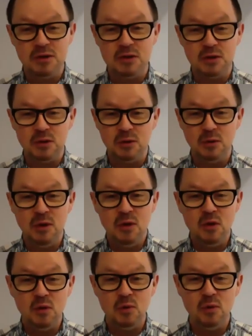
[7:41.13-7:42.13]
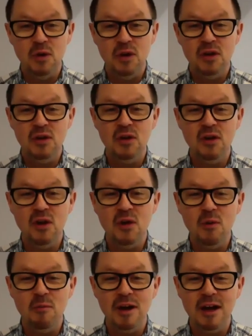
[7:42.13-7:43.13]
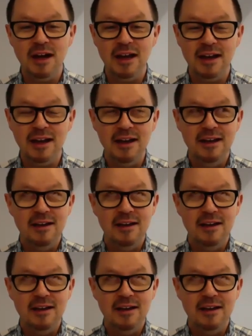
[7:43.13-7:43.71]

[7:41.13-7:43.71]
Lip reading: to who know my